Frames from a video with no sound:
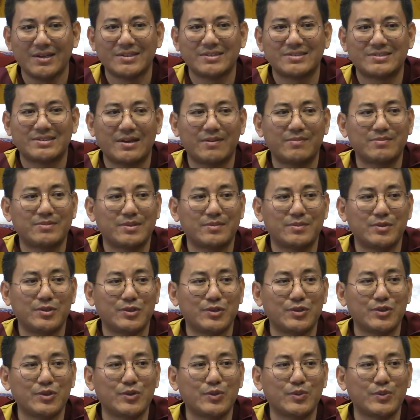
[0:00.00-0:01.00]
Sometimes
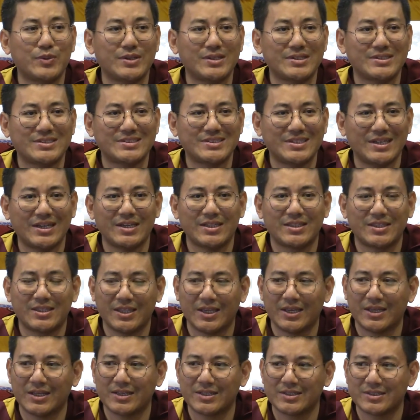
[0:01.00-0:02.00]
you will say
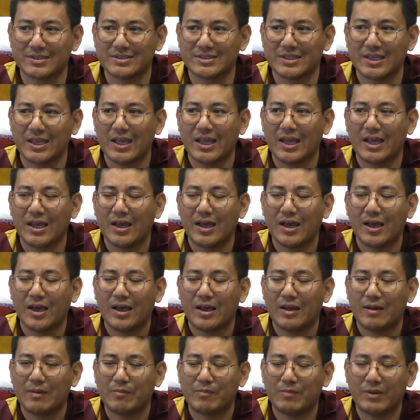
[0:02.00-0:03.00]
things
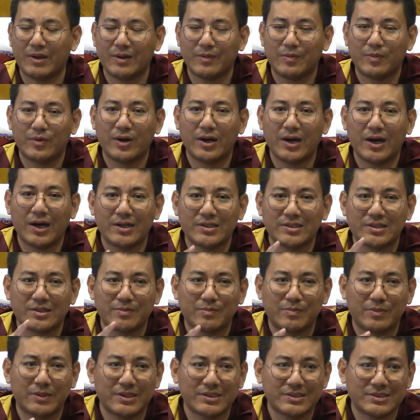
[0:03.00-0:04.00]
before other
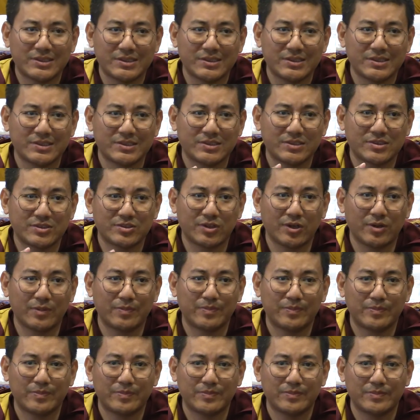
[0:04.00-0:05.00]
person
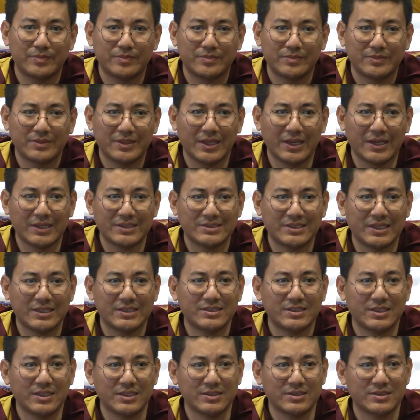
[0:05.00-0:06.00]
stop their
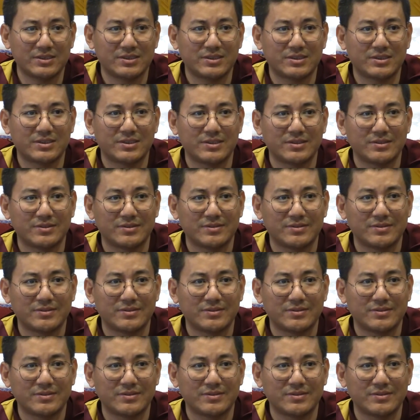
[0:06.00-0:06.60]
sentence.